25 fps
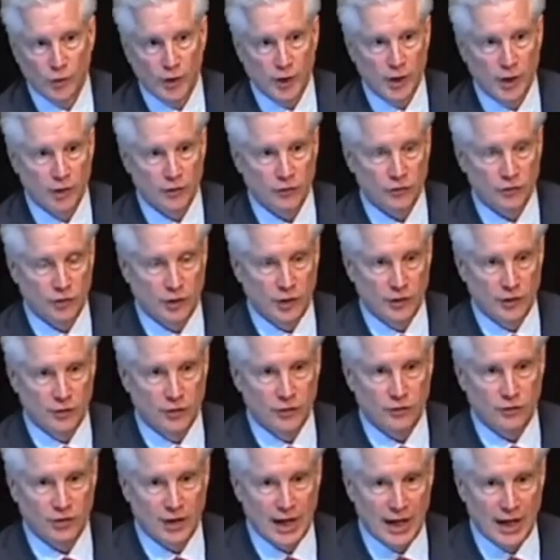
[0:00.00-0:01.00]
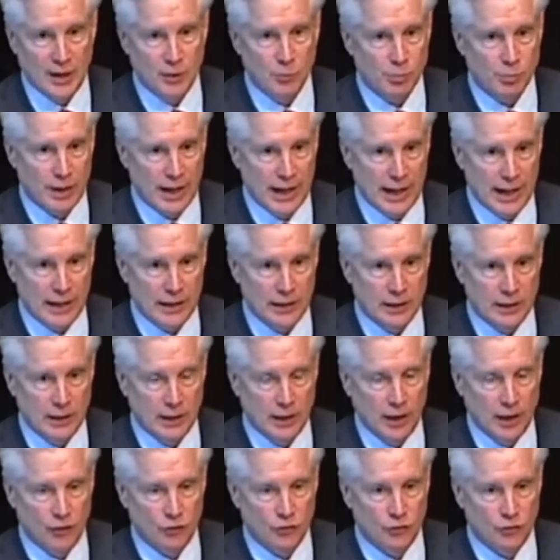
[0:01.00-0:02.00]
Whereas a design
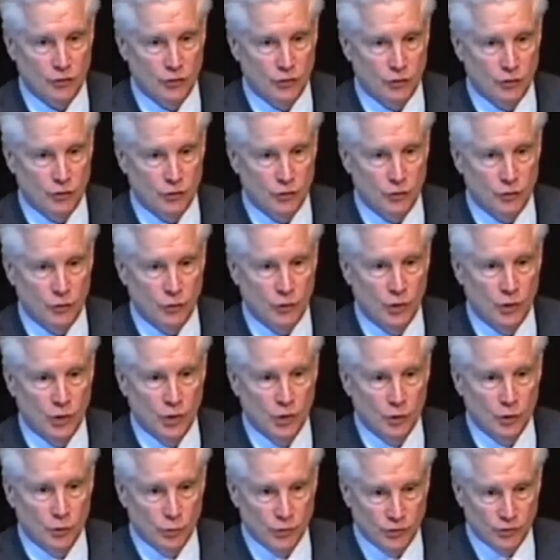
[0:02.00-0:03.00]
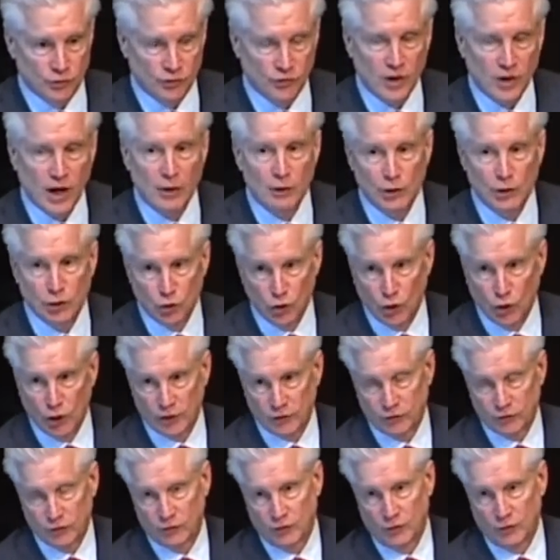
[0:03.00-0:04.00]
patent has to do with just how it
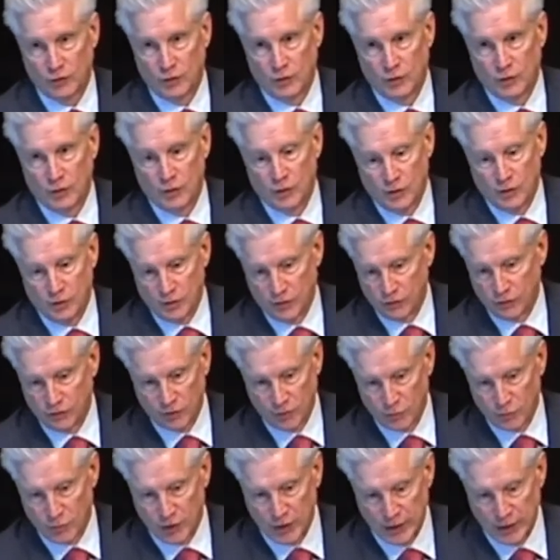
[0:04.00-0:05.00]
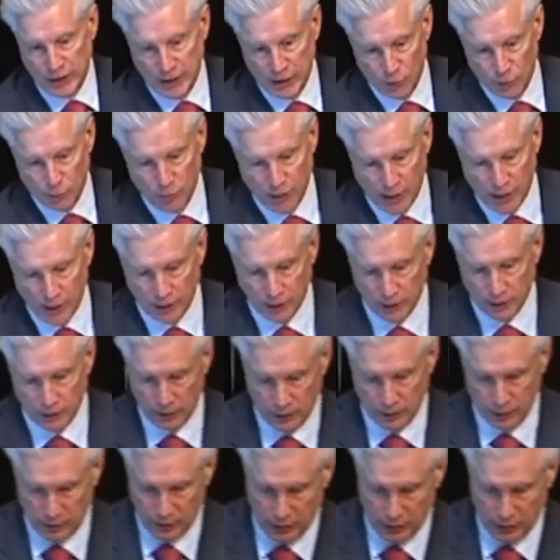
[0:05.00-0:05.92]
looks. There's something neat about it.